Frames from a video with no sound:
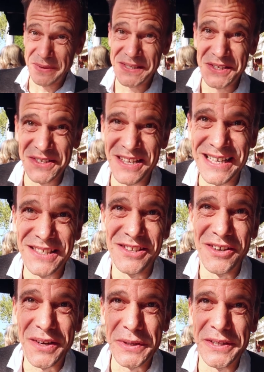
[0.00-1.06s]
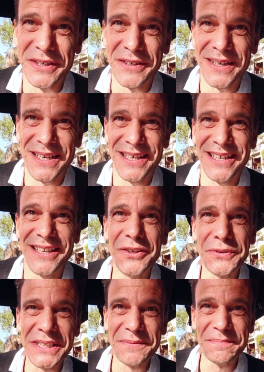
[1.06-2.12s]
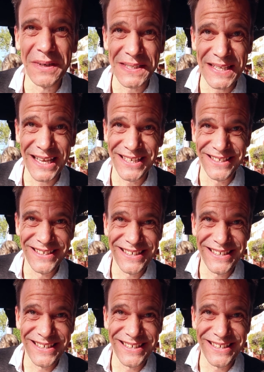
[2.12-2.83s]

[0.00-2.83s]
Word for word: you a message last night where uh, Louis, my son, had,